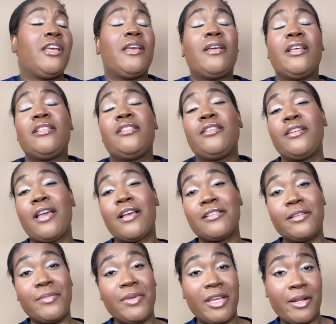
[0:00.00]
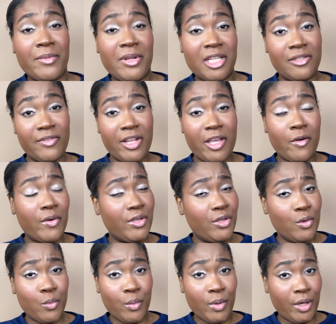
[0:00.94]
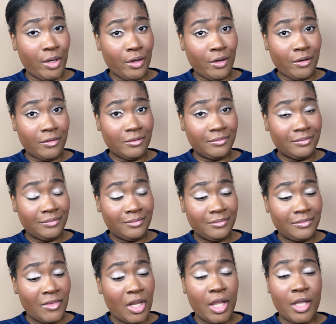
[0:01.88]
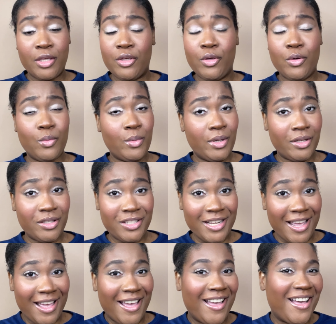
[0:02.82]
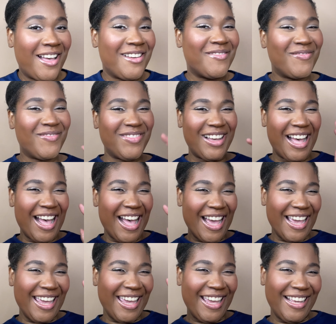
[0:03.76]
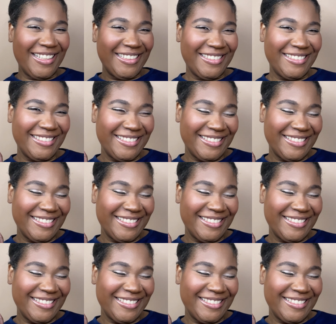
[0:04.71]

Until y'all see me in the next video, and you will. You will, child. Bye.